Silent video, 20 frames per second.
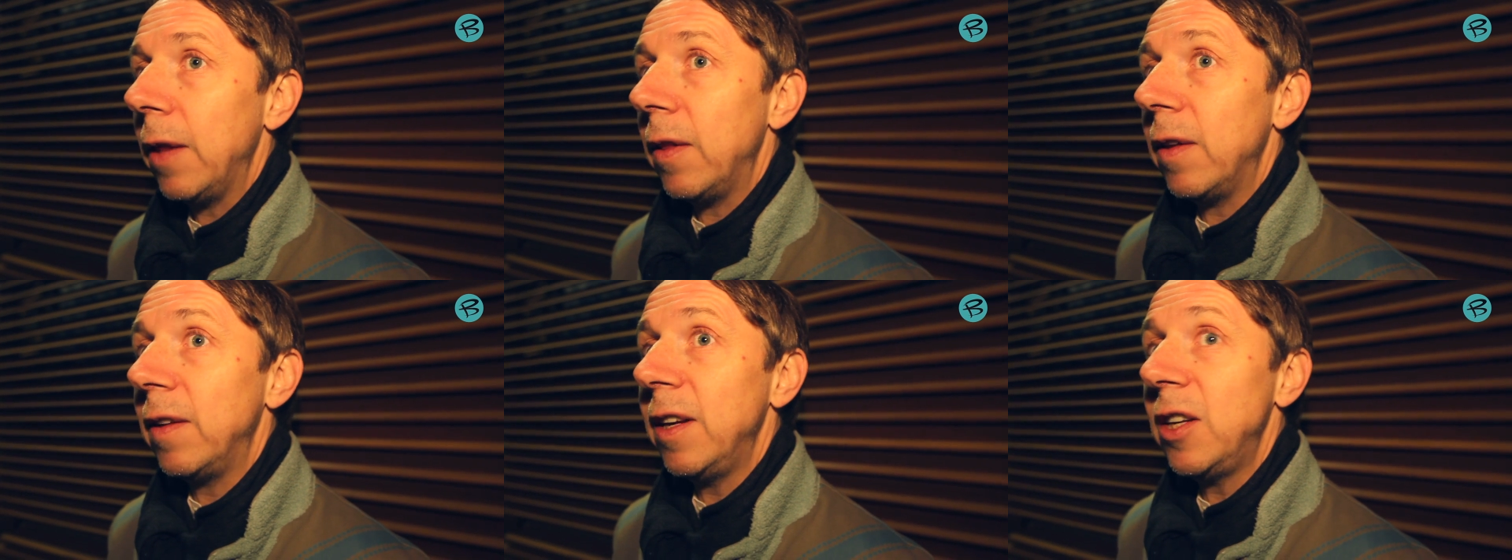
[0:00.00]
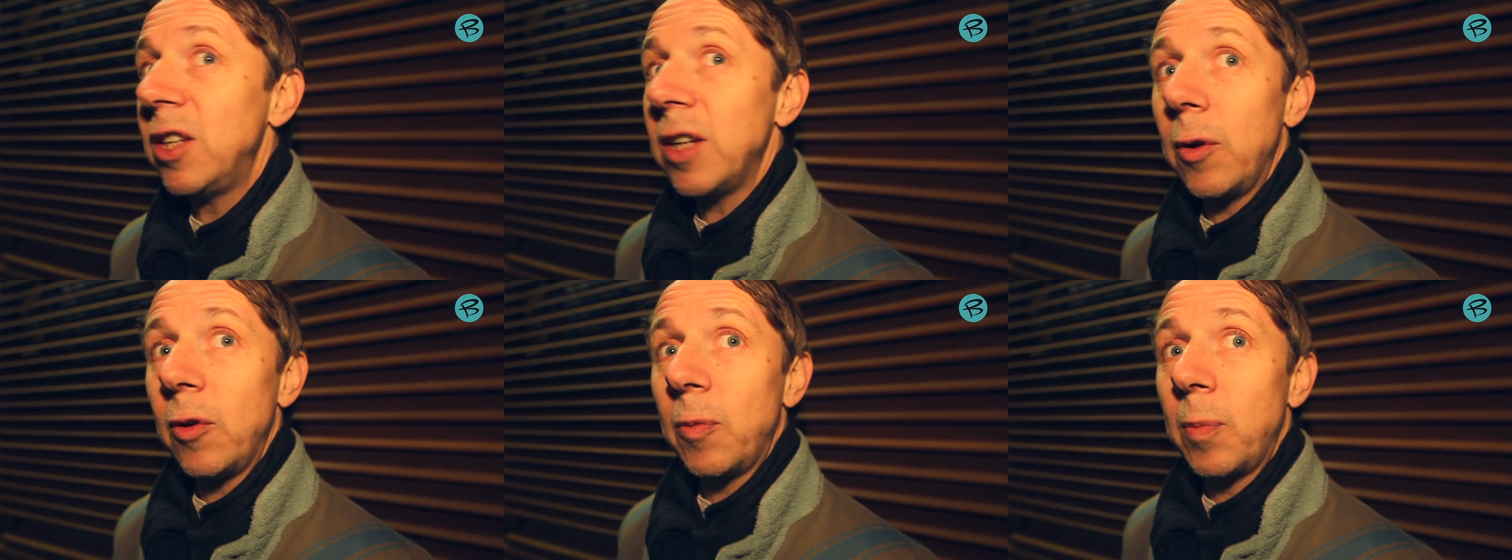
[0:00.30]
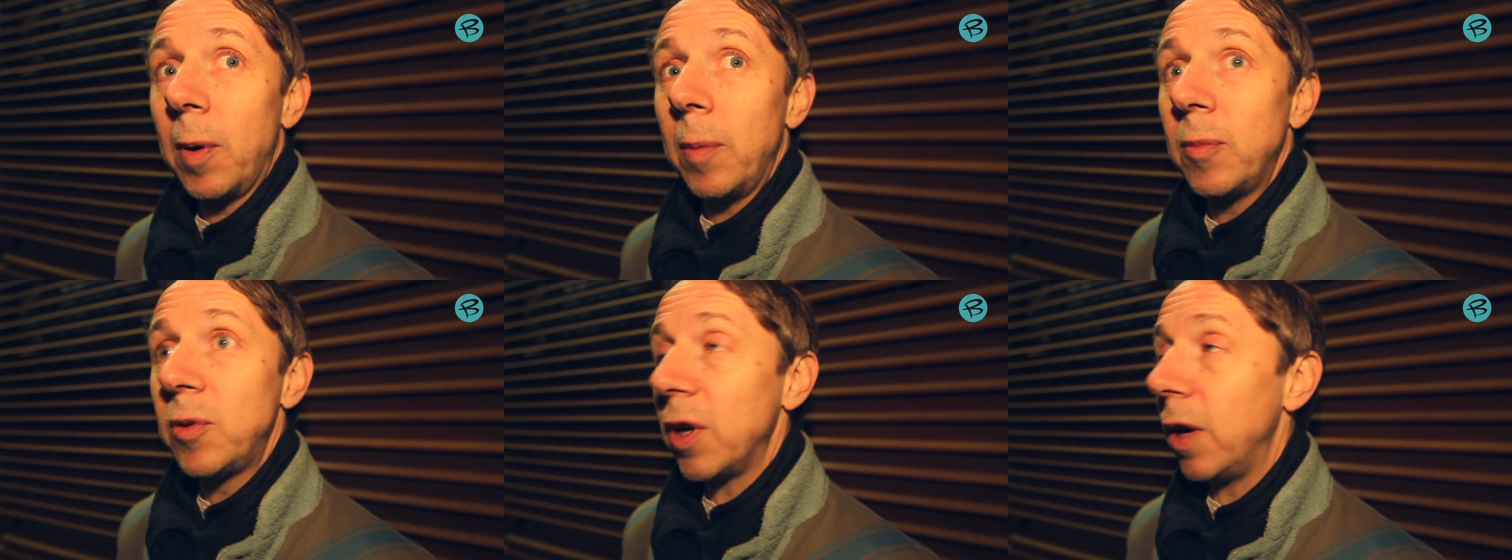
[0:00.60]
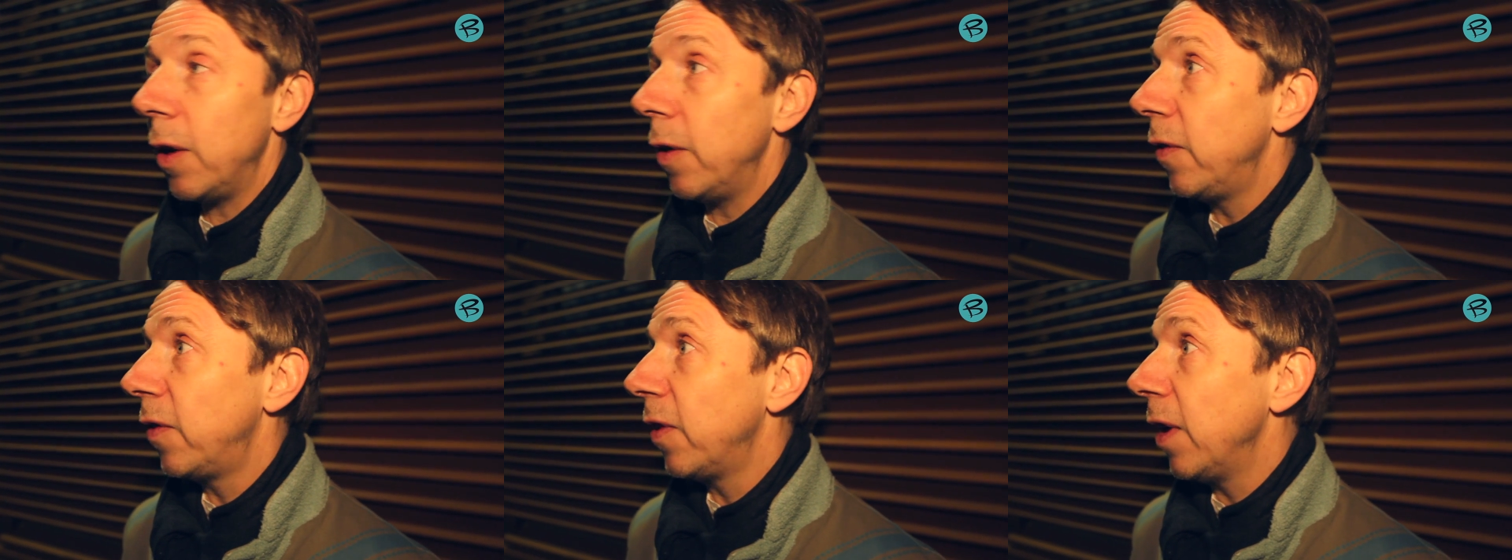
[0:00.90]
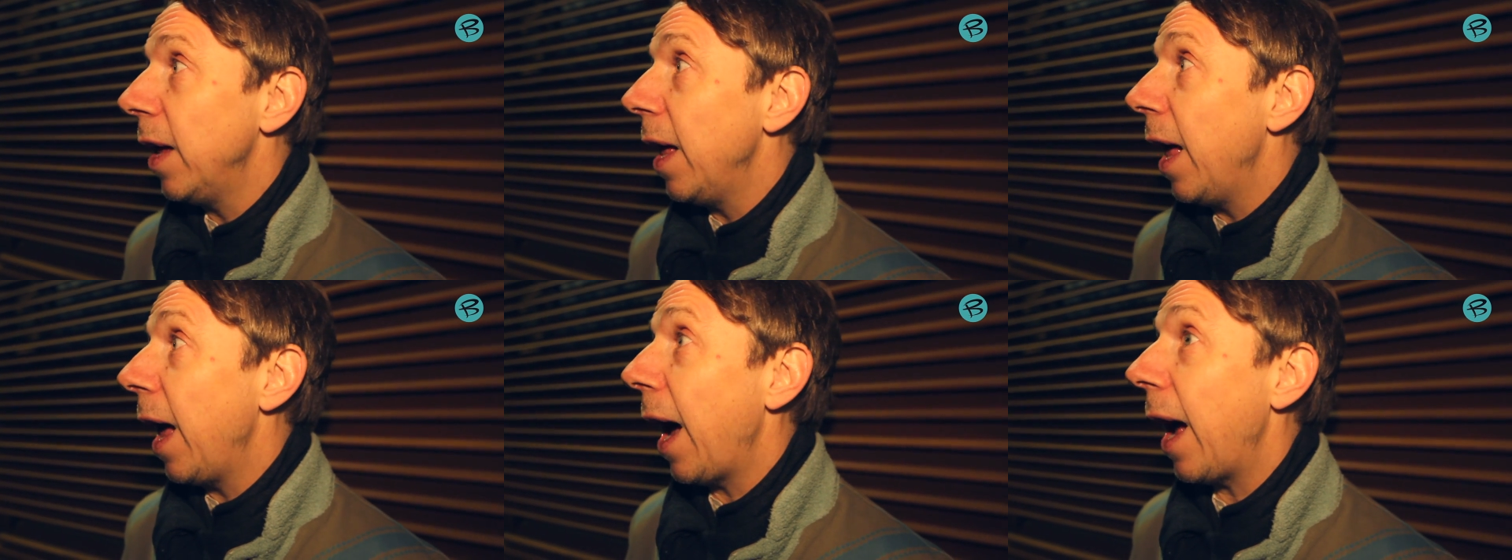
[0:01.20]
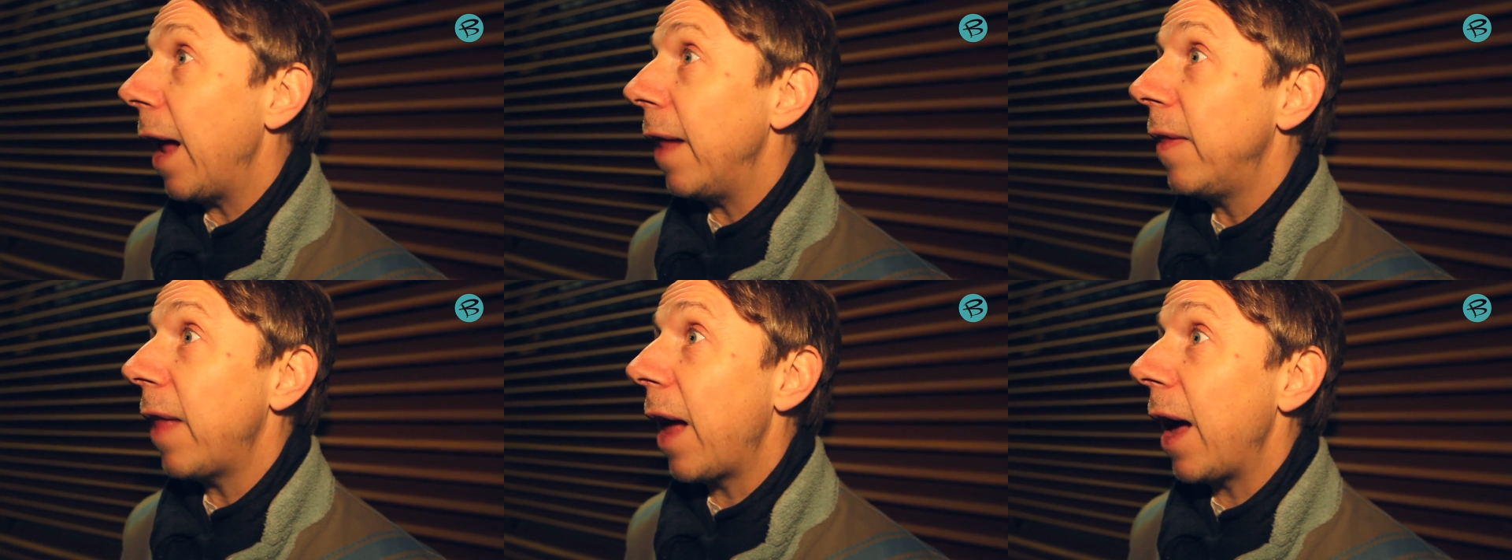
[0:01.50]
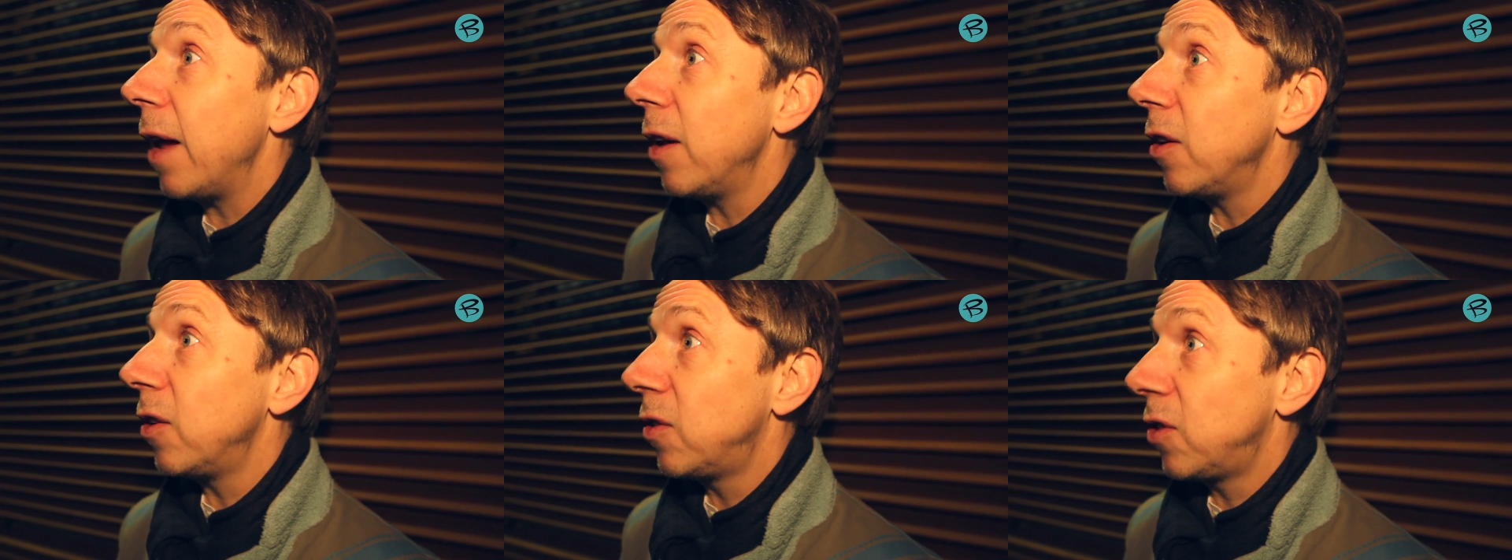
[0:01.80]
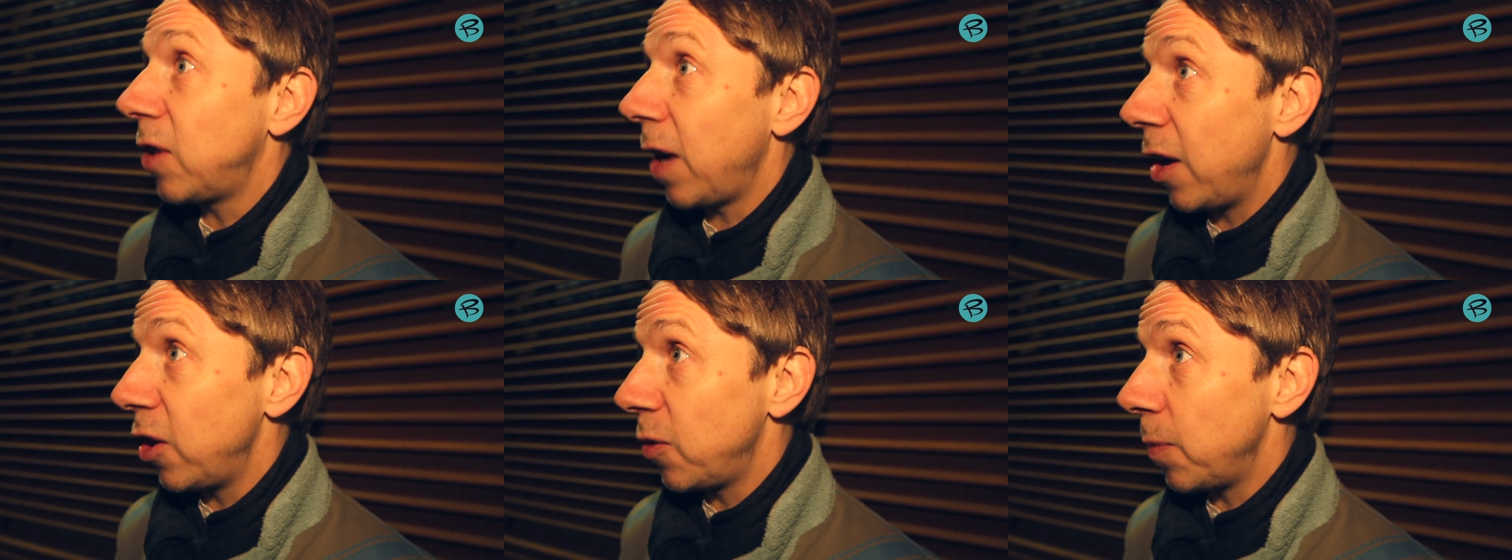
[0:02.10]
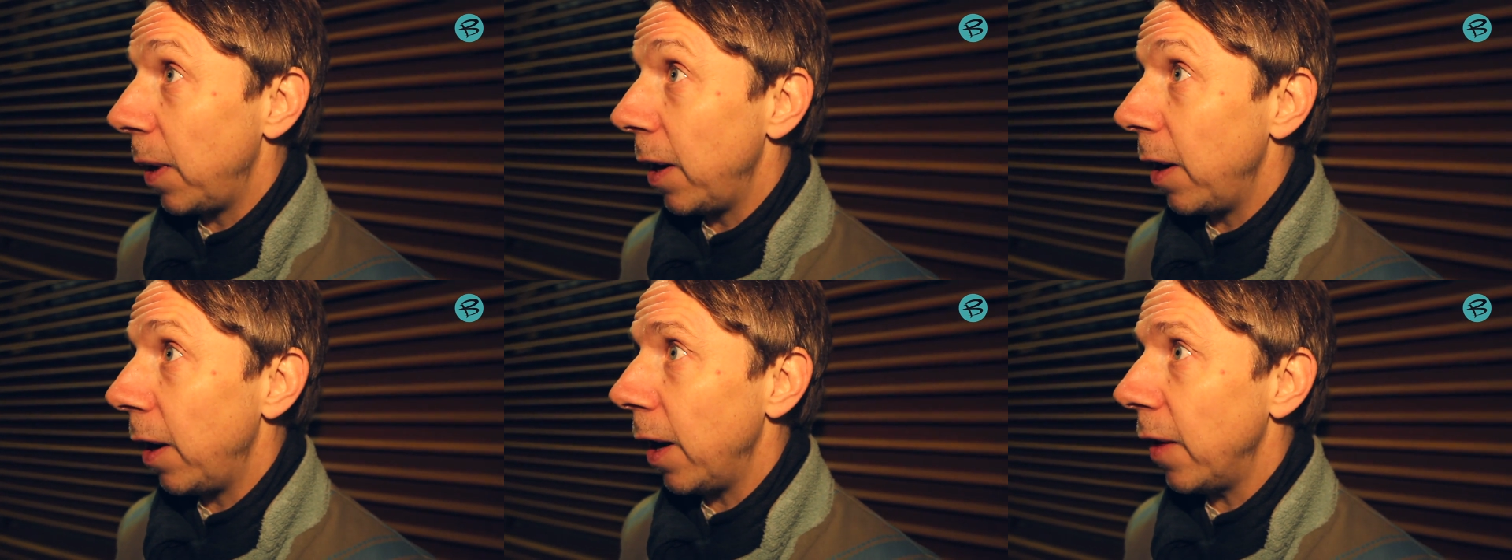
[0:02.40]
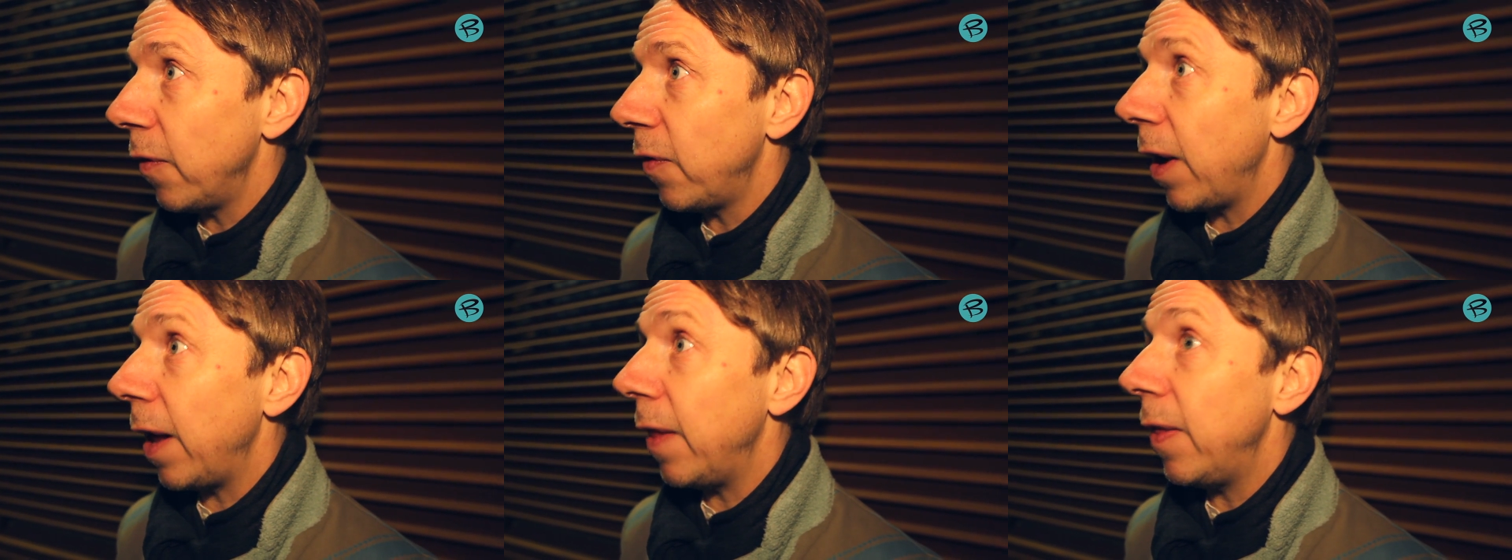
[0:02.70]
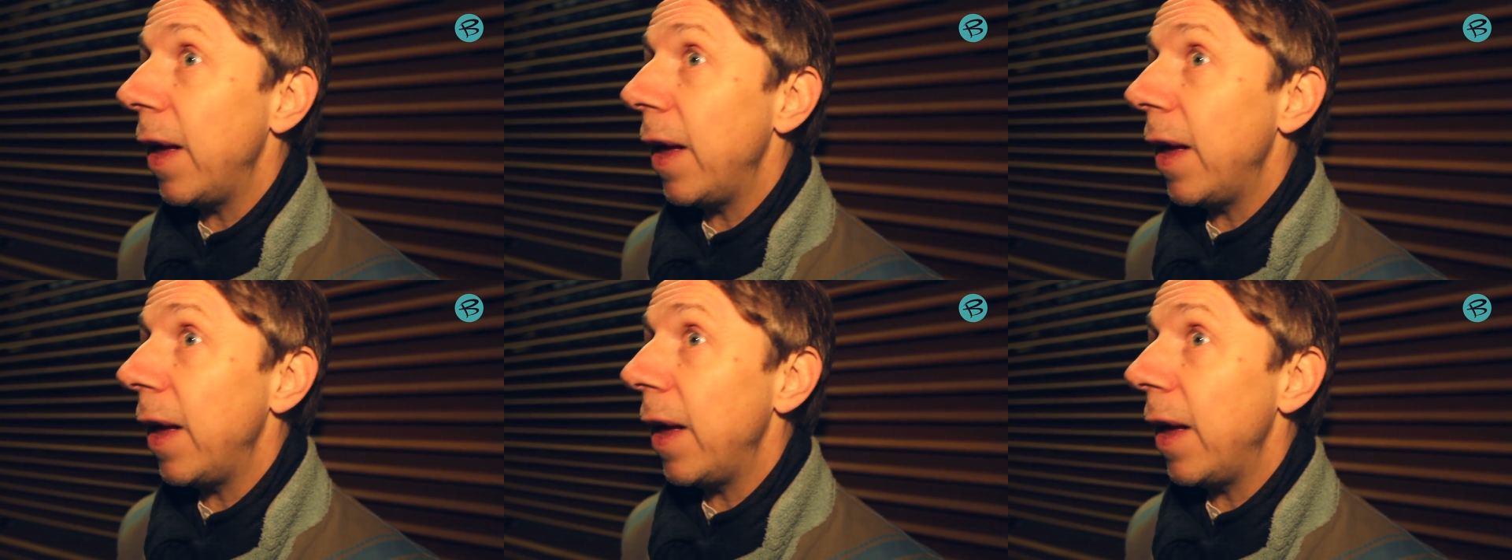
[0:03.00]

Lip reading: the DJ was Bob Jones, and that changed my life.